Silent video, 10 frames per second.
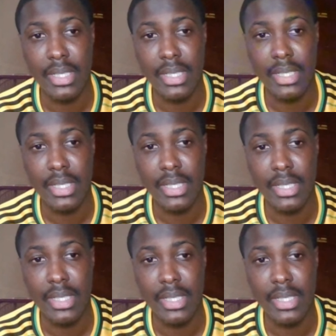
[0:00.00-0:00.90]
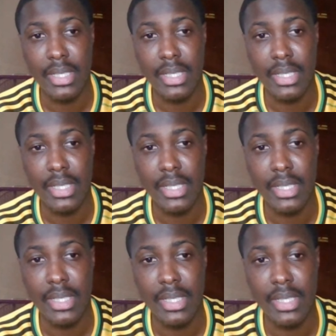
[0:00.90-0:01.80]
And you guys know
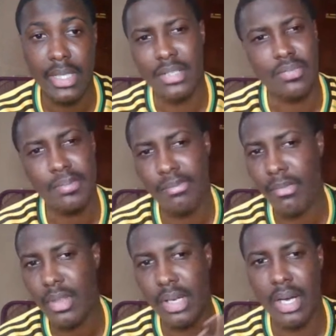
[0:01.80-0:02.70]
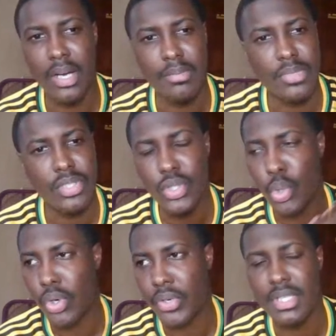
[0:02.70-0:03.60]
all of that
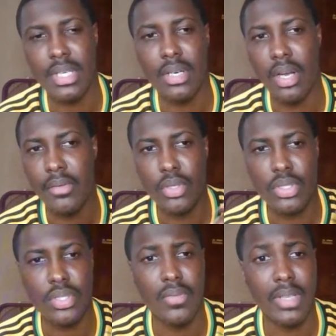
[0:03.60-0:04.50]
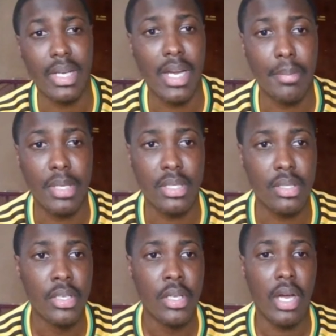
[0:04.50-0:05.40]
stories and all of those stuff that happened
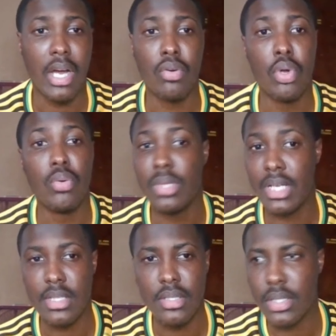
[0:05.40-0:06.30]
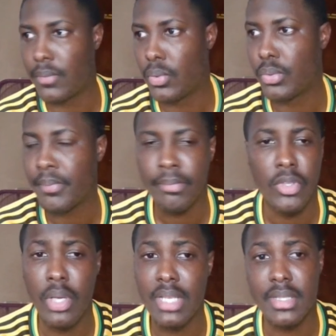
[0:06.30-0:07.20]
around that interview.
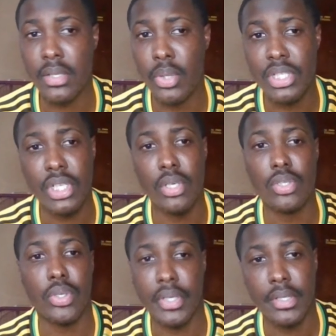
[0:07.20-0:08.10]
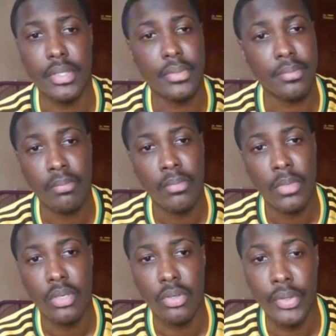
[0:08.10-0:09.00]
You guys can go and check out our
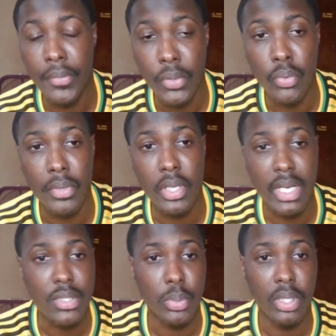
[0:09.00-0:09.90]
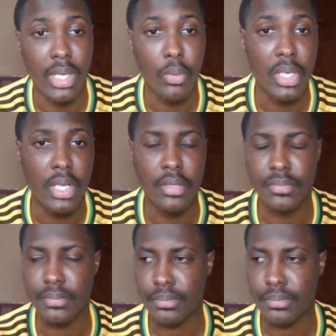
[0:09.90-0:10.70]
review video as well that we did.